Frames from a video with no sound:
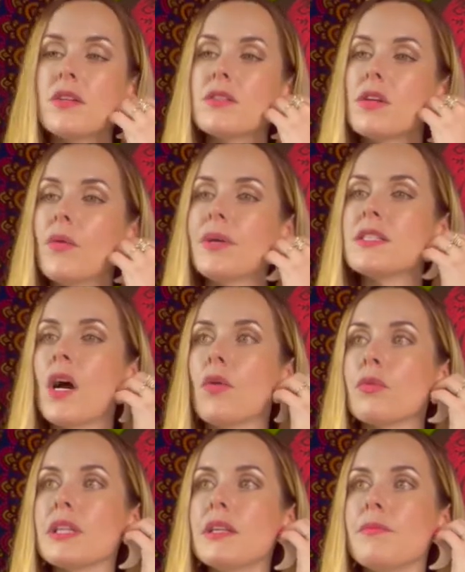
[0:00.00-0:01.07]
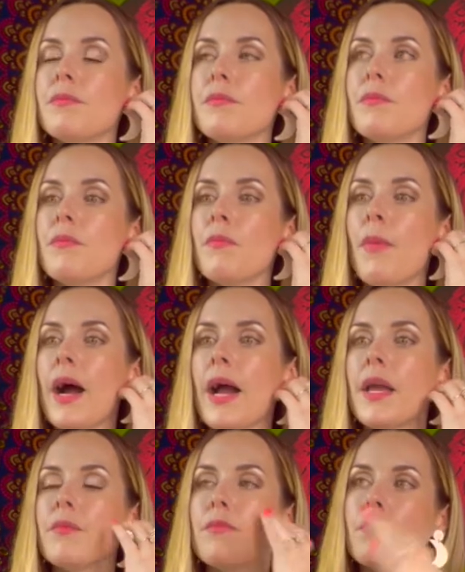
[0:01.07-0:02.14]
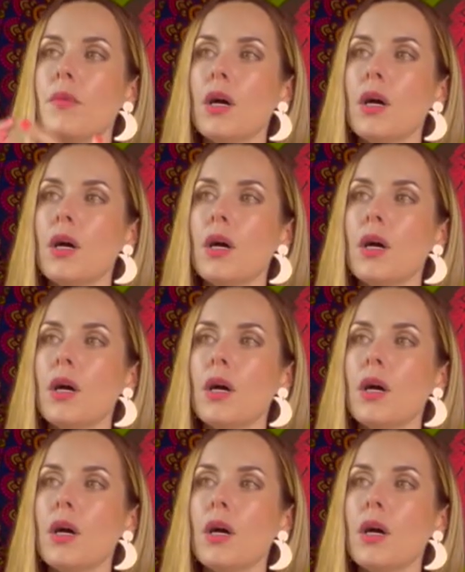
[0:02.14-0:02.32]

So it's not really my